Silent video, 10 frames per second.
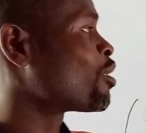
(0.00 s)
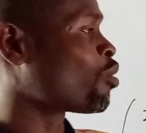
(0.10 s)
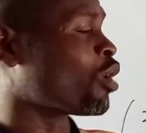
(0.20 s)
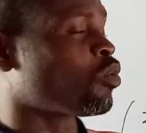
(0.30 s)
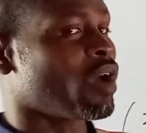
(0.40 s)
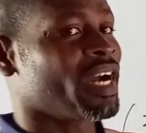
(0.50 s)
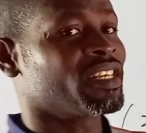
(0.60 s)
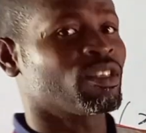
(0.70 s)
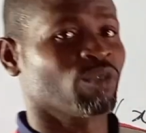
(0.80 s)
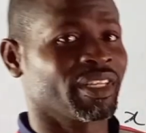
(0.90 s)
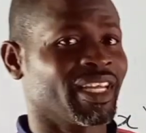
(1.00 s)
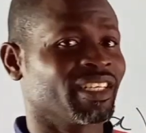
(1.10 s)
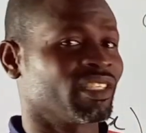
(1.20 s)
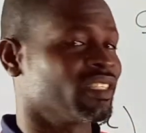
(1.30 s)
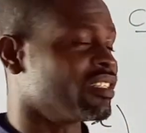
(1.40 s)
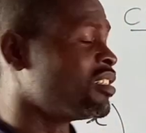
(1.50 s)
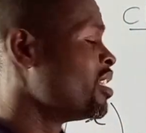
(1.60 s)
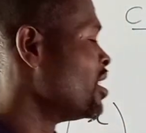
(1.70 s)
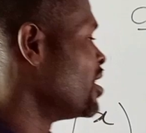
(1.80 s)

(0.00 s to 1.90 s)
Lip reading: clockwise rotation,